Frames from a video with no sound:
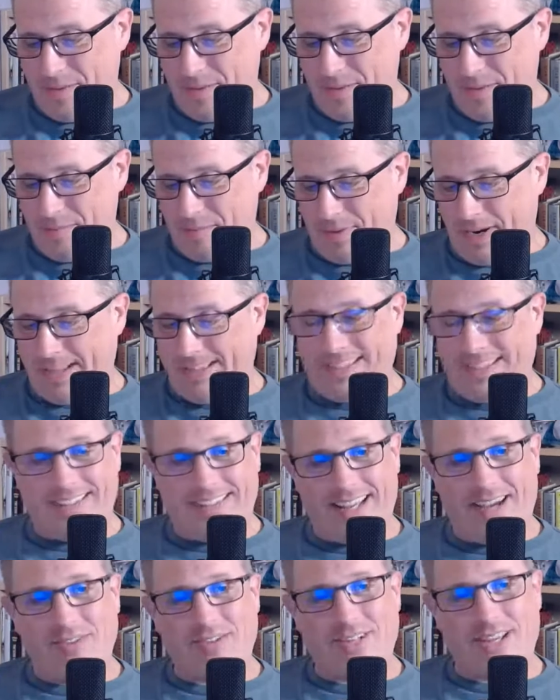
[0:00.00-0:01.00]
But I think
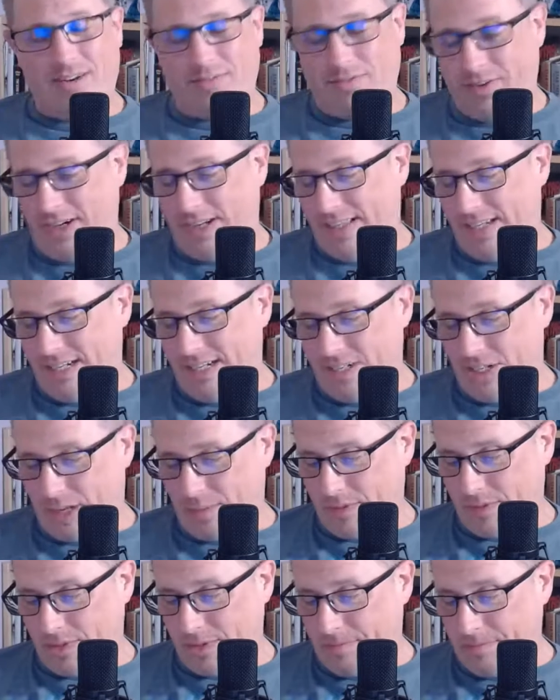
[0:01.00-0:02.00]
that was kind of funny that he
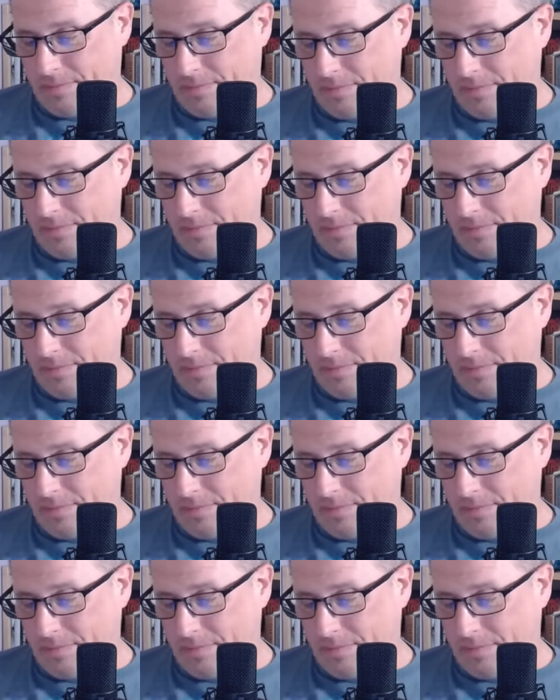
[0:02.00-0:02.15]
jumps.